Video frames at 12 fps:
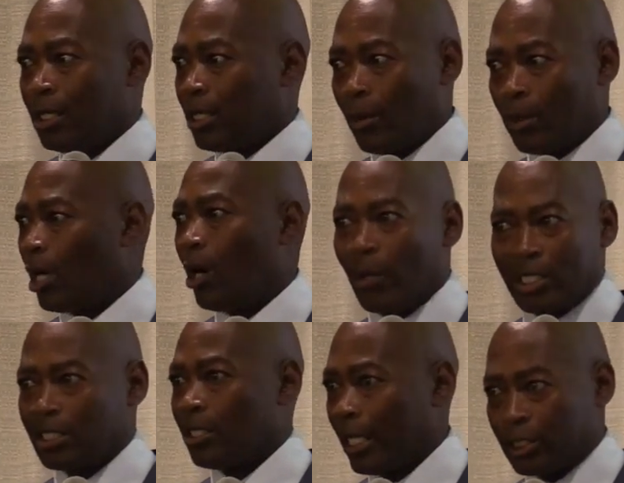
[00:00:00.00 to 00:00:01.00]
they weren't
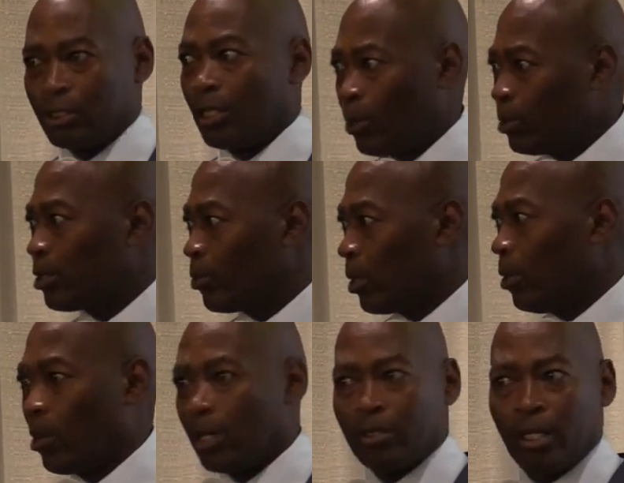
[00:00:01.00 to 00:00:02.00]
always nice notes. We
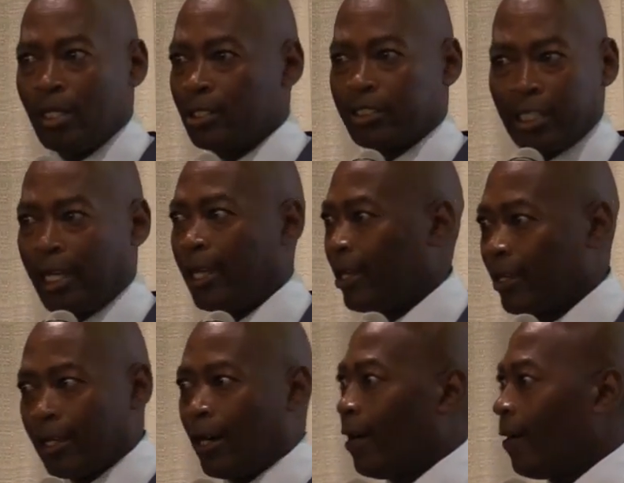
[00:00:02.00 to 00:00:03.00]
weren't
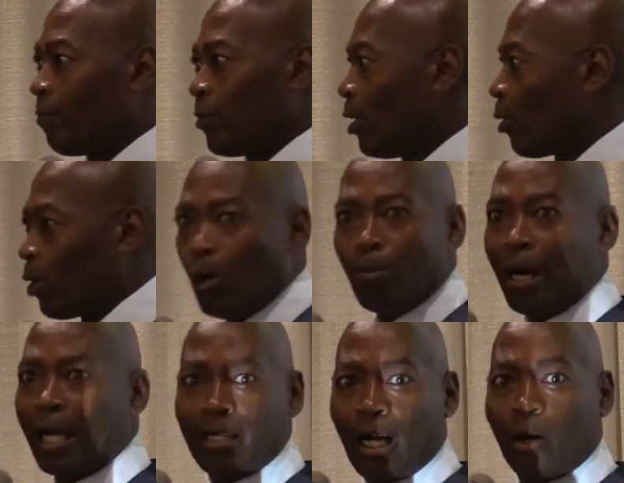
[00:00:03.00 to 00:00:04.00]
saying,
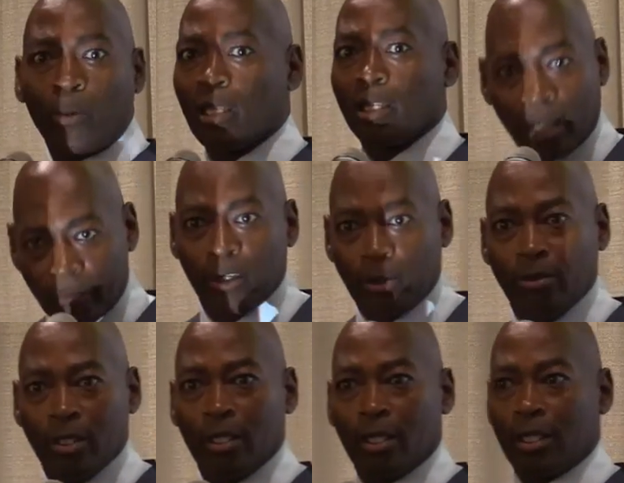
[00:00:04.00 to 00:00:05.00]
"Kumbaya, we love you."
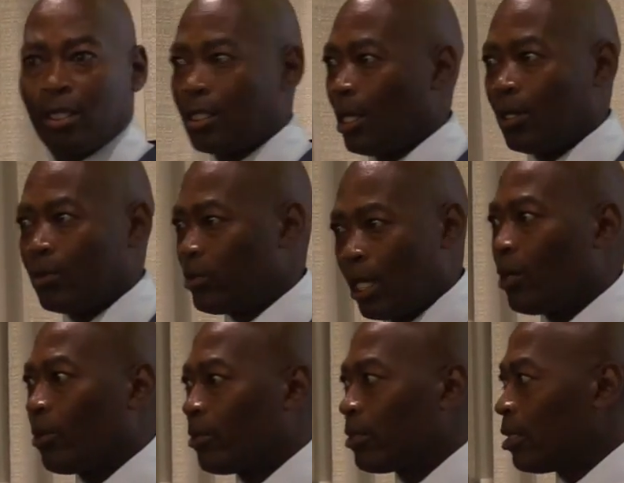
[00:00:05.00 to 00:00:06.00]

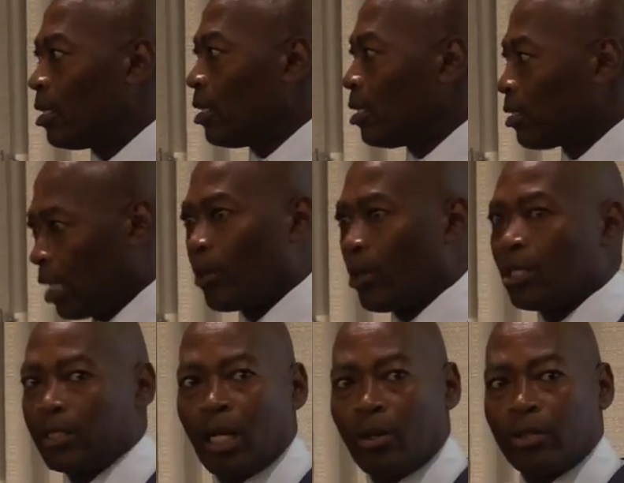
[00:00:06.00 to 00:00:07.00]
No. There
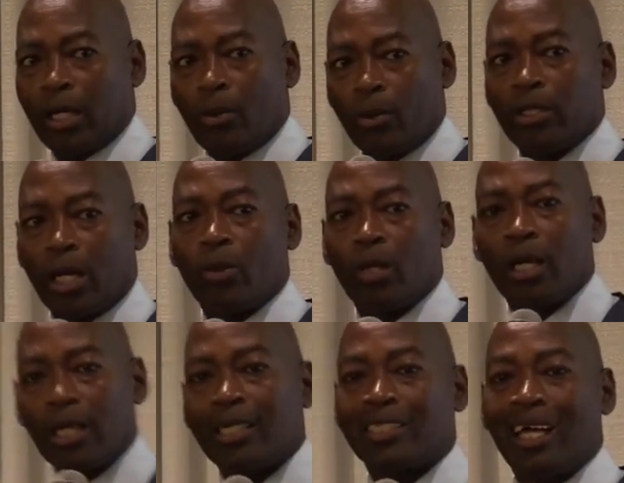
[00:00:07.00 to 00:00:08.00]
were
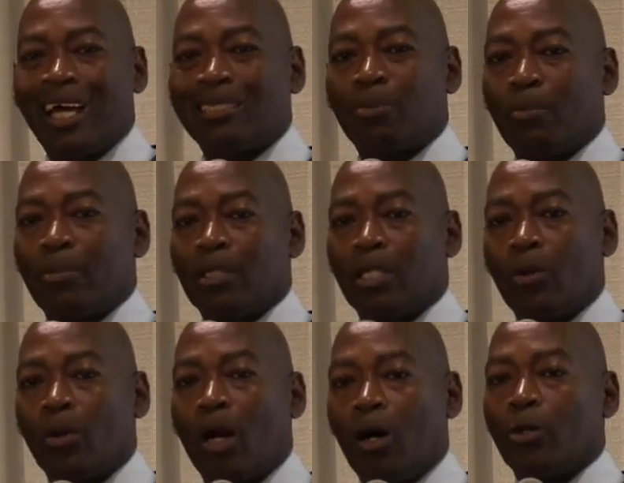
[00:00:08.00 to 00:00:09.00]
ugly times, but there
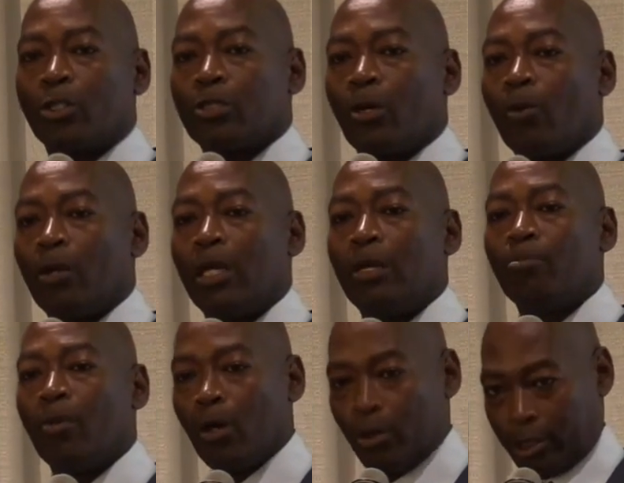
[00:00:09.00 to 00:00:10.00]
were also
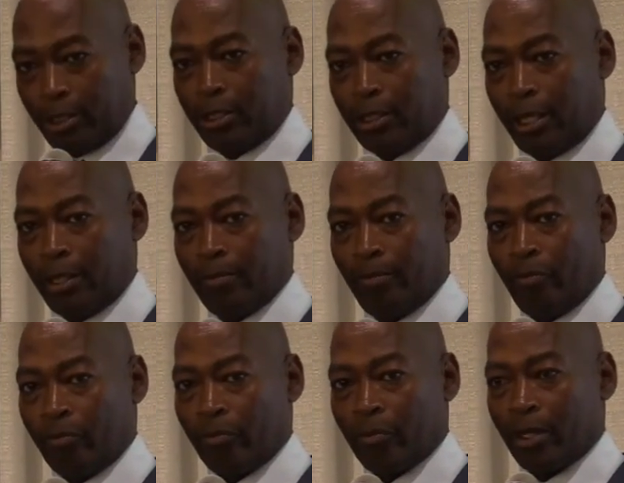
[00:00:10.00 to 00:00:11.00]
emotions there.
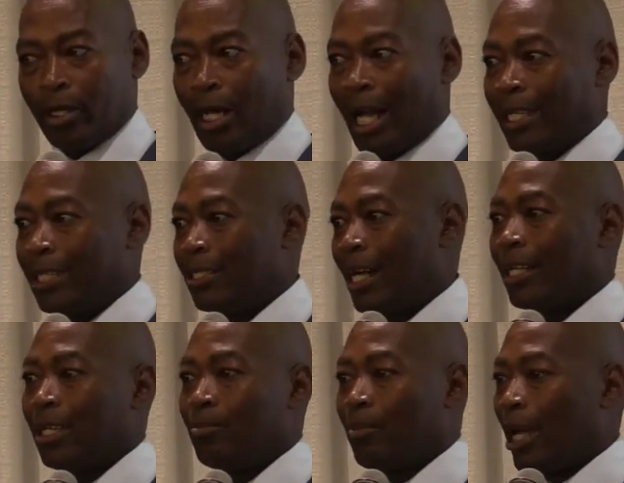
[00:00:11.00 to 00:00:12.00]
I
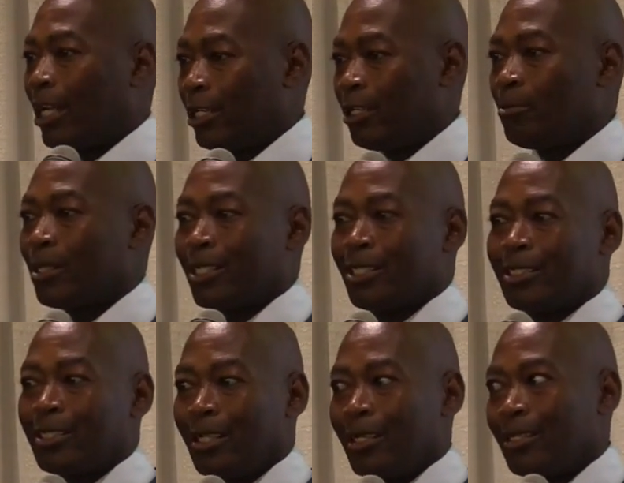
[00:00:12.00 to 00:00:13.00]
cannot get mad at him
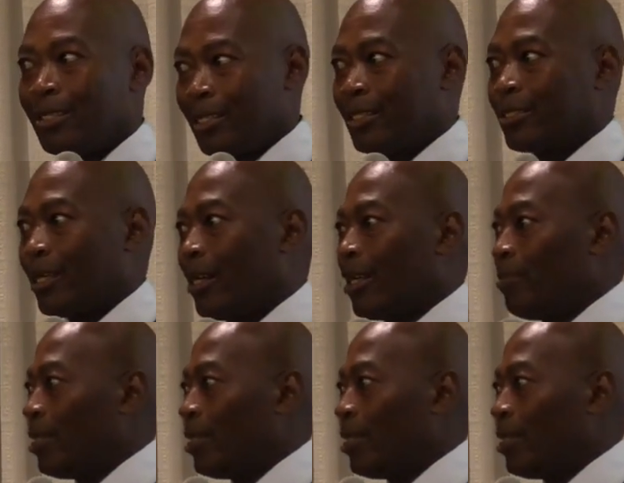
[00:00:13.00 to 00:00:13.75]
because this child had